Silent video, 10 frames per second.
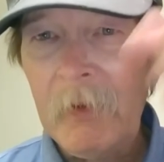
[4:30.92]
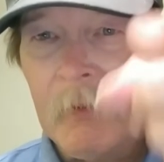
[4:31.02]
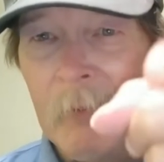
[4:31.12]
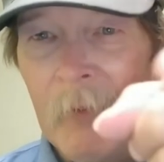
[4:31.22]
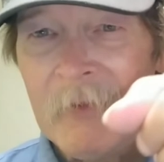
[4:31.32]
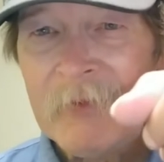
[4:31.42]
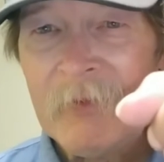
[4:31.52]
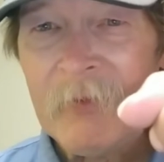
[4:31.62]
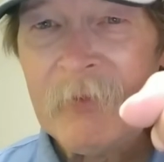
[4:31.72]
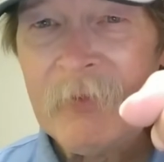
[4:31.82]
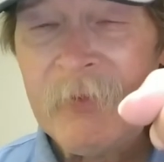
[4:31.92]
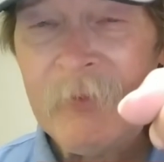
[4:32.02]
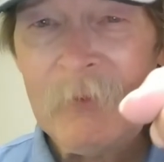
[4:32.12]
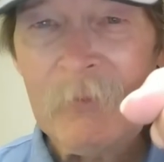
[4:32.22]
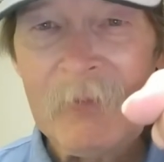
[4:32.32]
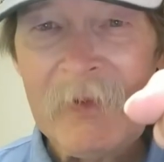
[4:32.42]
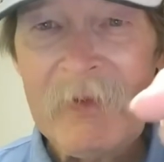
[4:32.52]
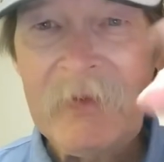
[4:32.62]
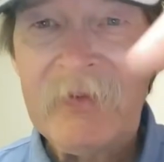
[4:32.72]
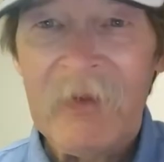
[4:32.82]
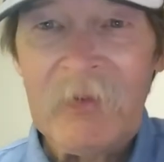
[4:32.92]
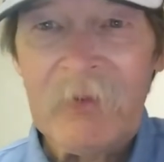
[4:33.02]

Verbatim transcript: Uh, watch those two links